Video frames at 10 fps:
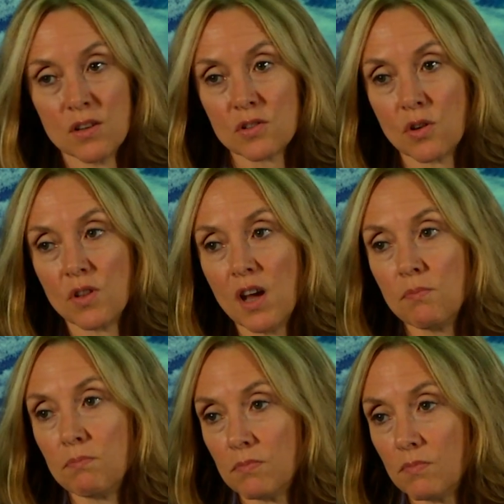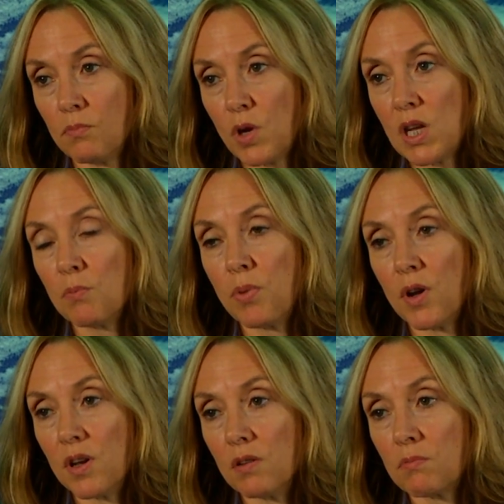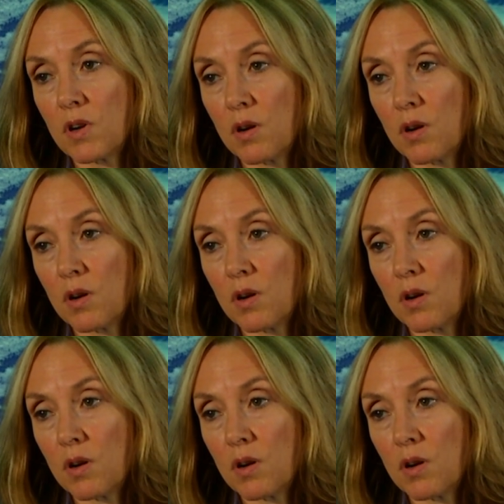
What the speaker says: so that we can put a